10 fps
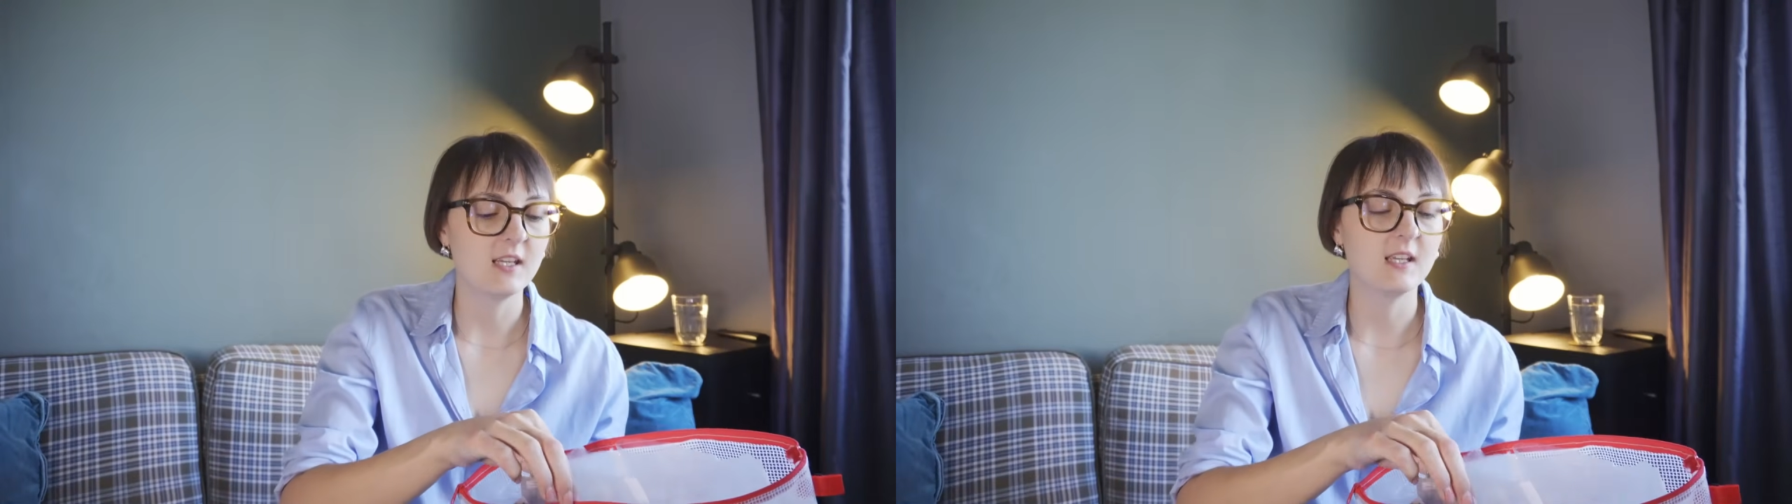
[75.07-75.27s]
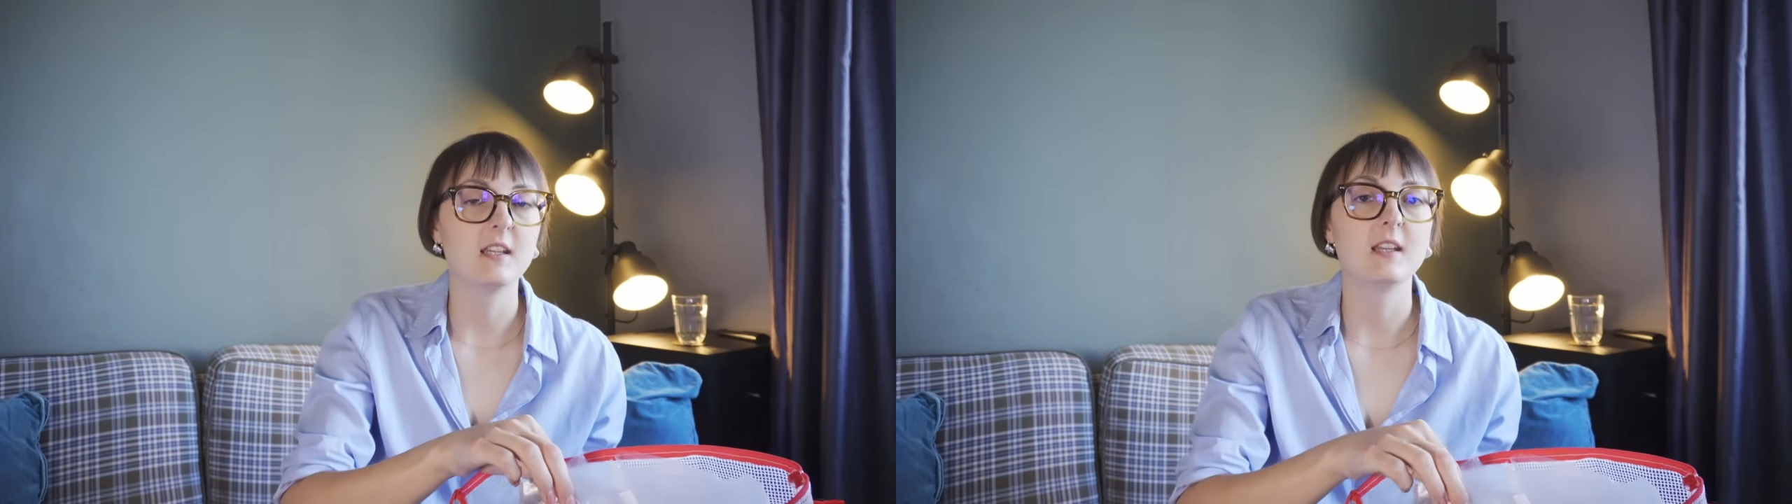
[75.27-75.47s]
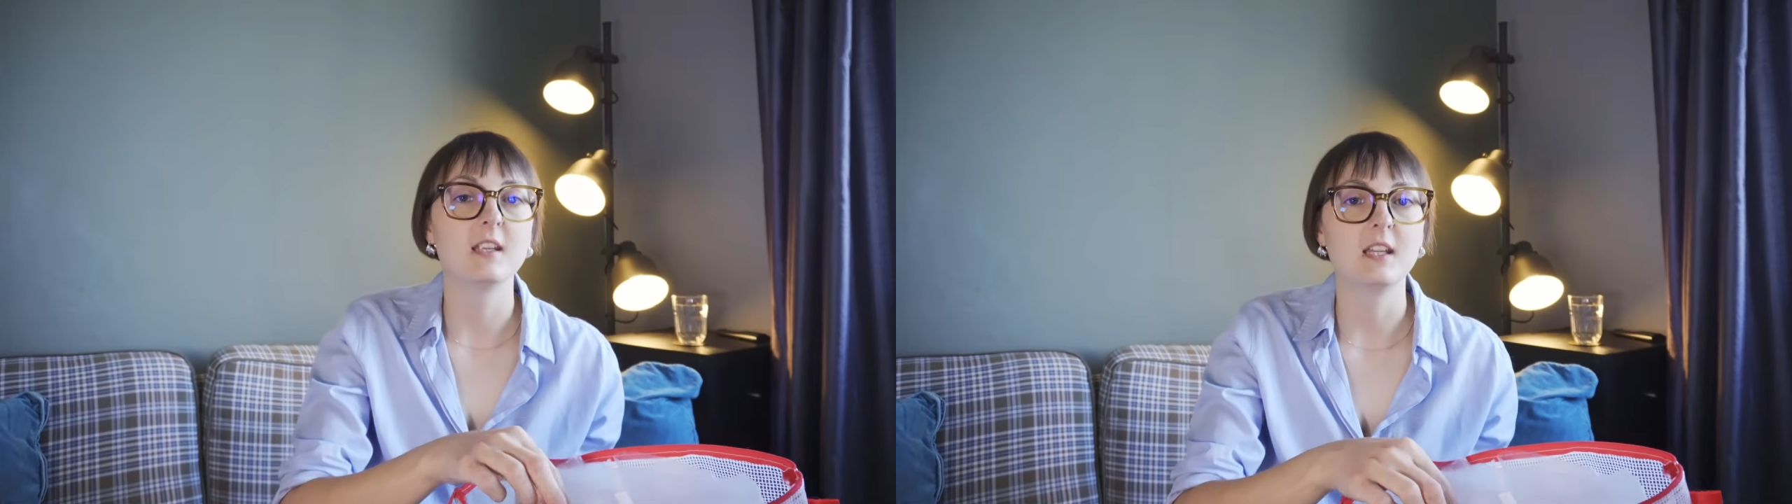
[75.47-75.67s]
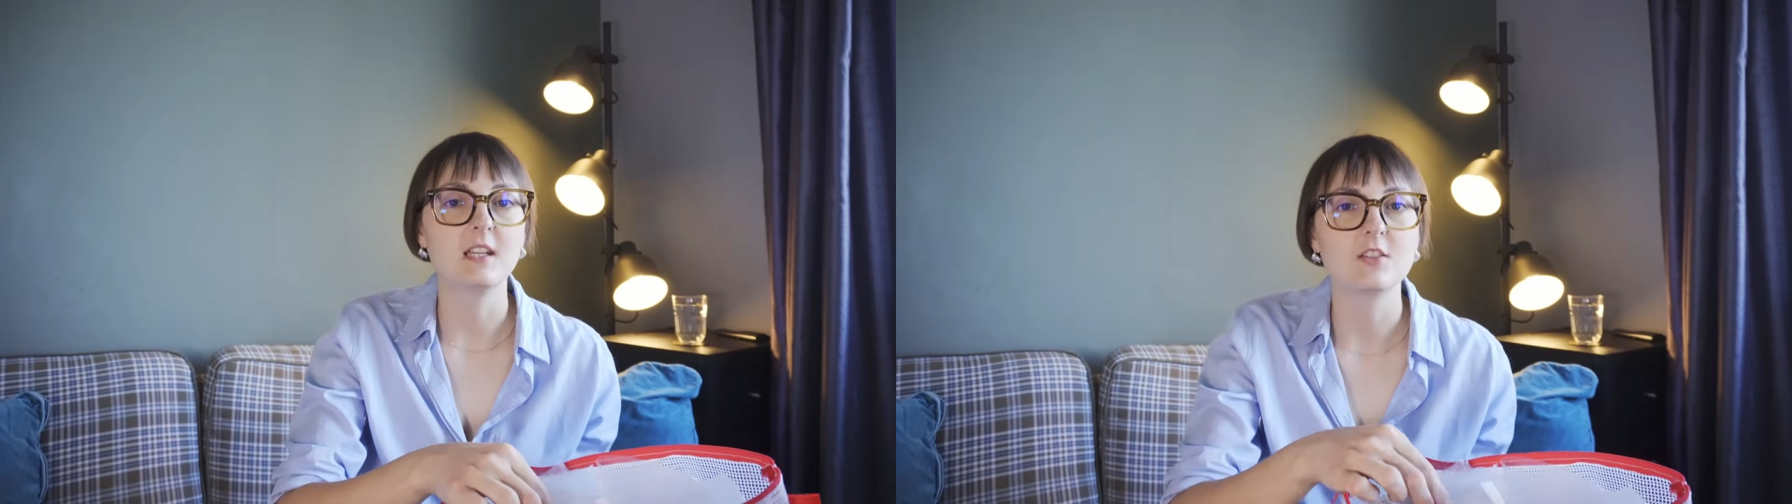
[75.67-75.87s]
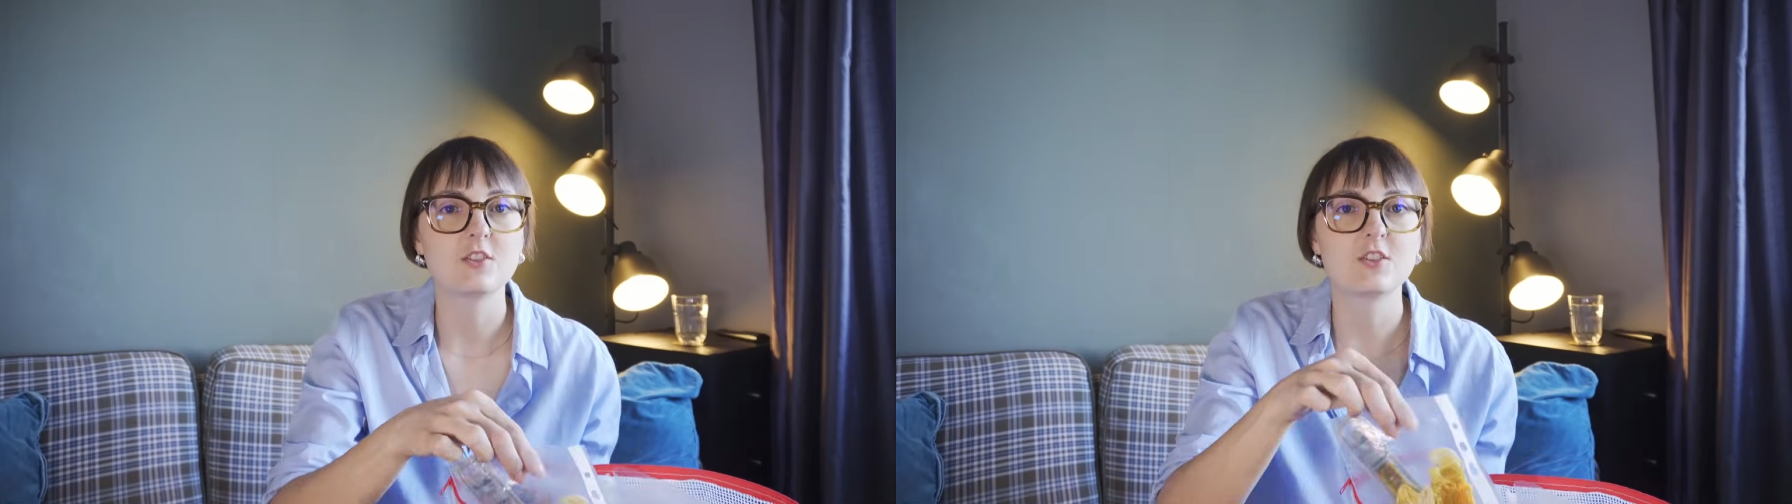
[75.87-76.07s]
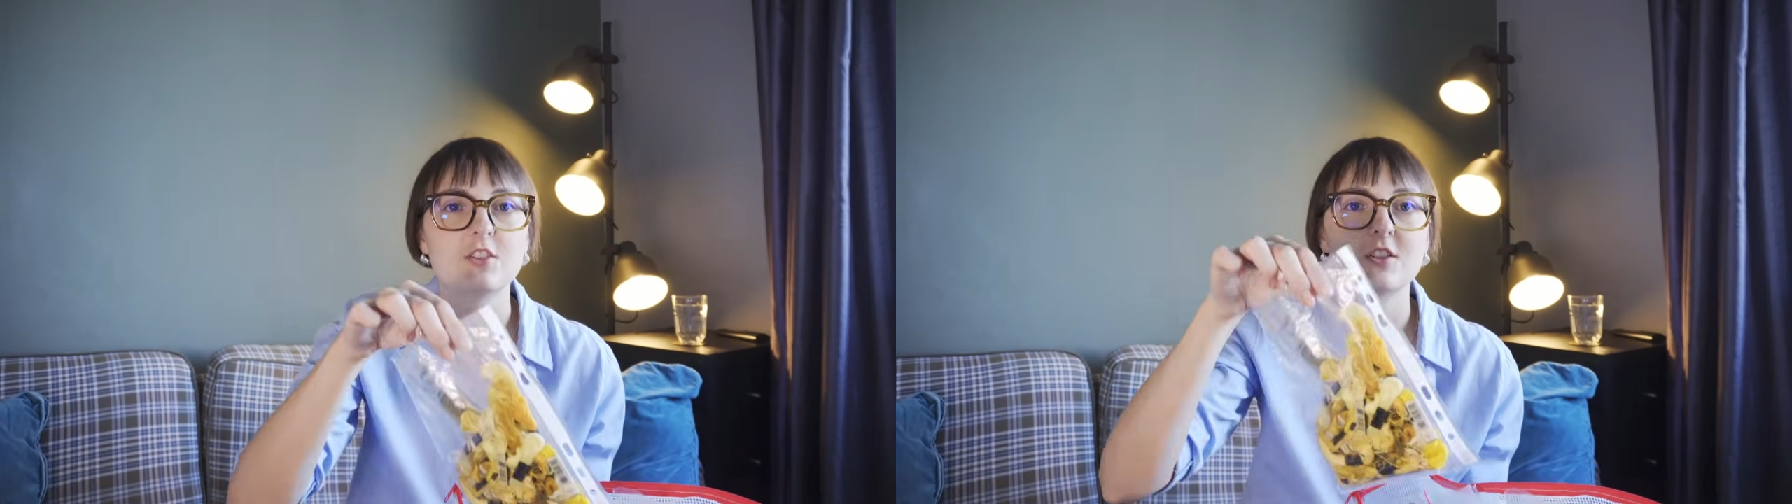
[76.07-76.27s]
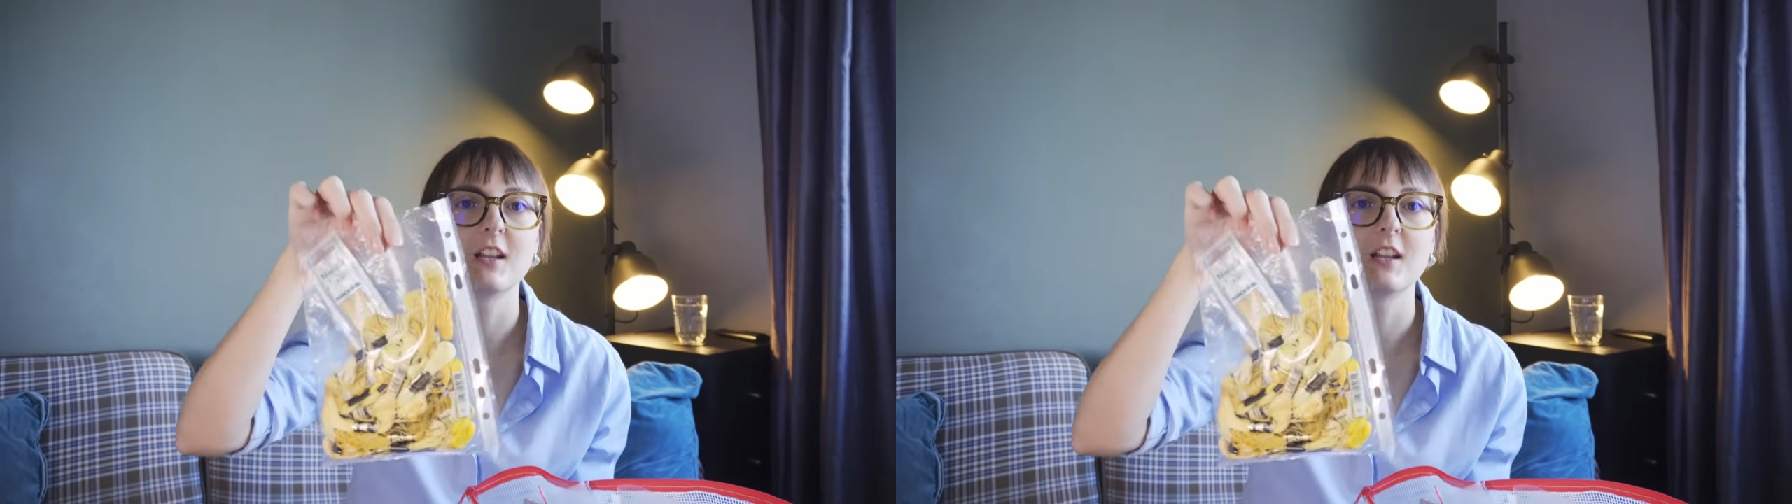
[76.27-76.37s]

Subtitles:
in each